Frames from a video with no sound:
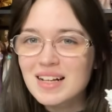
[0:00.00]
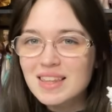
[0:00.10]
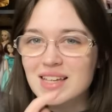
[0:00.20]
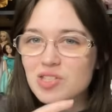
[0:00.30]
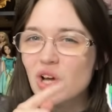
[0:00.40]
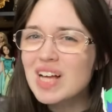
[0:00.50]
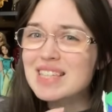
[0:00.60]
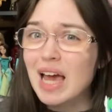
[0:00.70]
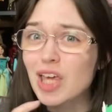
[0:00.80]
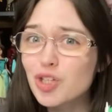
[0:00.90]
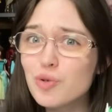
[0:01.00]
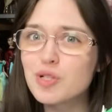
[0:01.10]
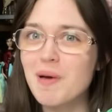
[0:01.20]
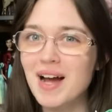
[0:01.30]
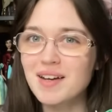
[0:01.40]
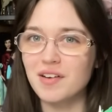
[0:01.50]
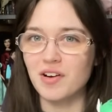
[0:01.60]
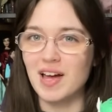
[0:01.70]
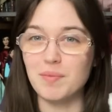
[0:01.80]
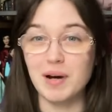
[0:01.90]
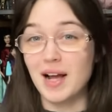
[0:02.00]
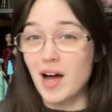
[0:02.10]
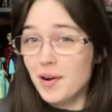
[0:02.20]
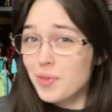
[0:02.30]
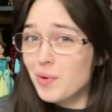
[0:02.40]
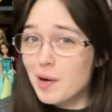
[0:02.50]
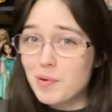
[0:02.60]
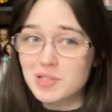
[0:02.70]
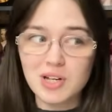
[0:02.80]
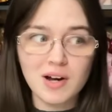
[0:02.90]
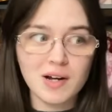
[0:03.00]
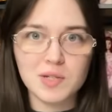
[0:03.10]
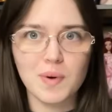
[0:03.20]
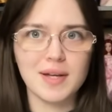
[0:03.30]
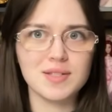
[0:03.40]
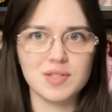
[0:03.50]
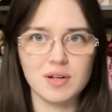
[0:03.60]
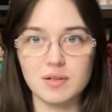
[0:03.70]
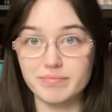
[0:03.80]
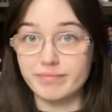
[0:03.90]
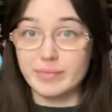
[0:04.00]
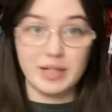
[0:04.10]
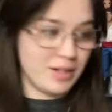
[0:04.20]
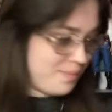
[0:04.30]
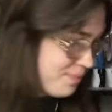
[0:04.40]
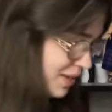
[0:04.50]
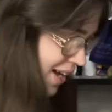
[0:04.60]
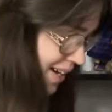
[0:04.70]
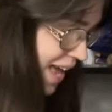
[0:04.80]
this doll has like a huge magnet in her head, but I got her through airport security twice, so I don't know.